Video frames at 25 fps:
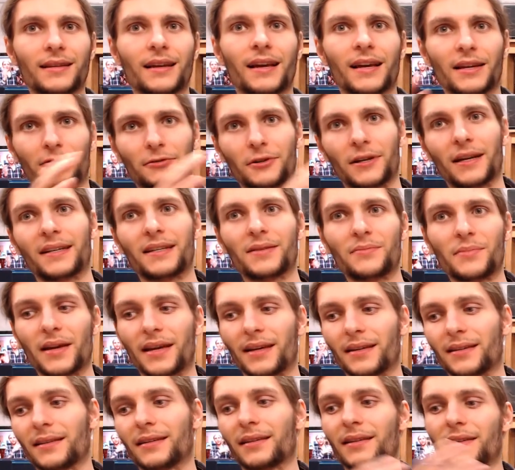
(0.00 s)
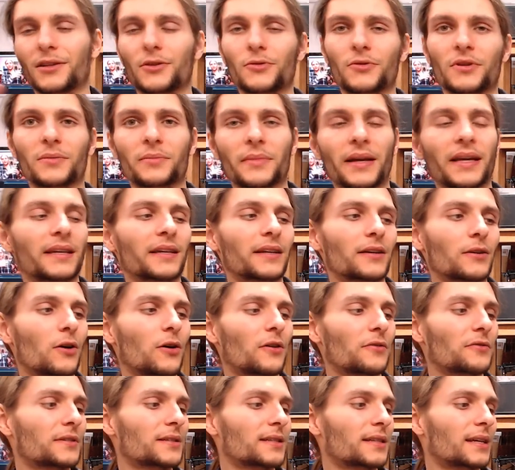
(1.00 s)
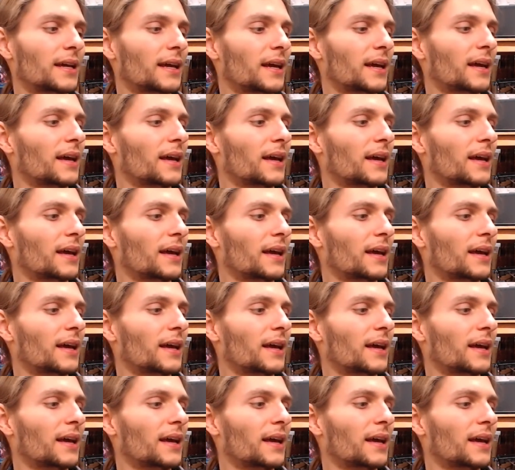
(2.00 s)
like for animating and doing making ofs.